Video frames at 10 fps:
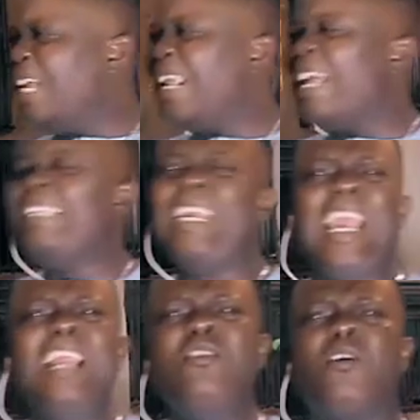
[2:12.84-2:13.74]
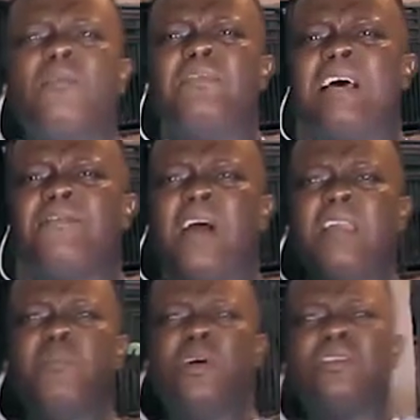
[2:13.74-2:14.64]
And at the end of that
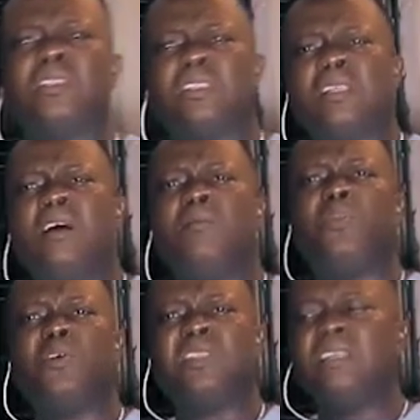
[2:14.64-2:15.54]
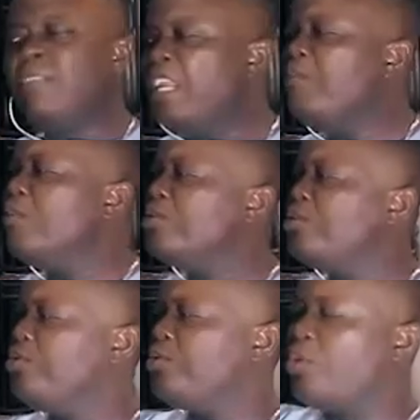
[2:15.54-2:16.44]
five months, plus the three
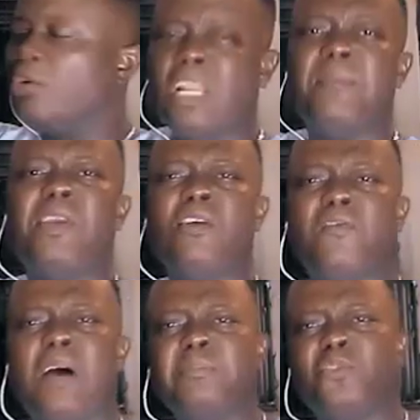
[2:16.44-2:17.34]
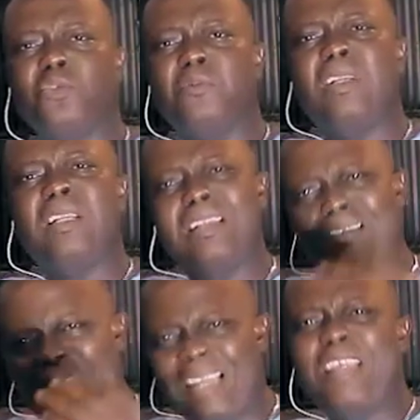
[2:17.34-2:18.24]
months you stock them in your farm to
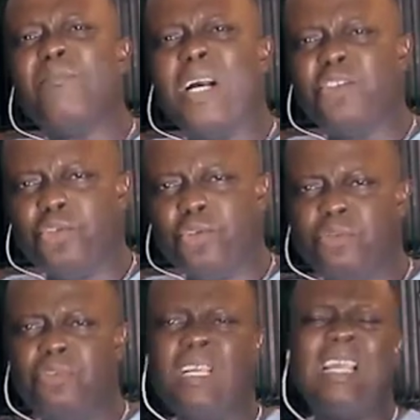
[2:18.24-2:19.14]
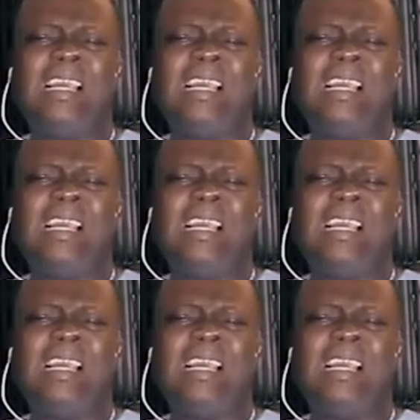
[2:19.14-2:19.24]
get them matured,